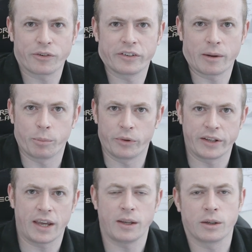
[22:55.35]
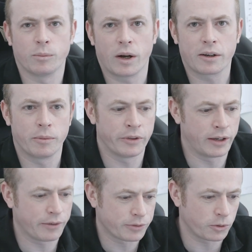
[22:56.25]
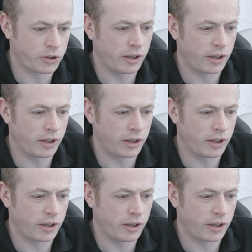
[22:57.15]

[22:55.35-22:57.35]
for example, then yeah, you can whack them on the left kote.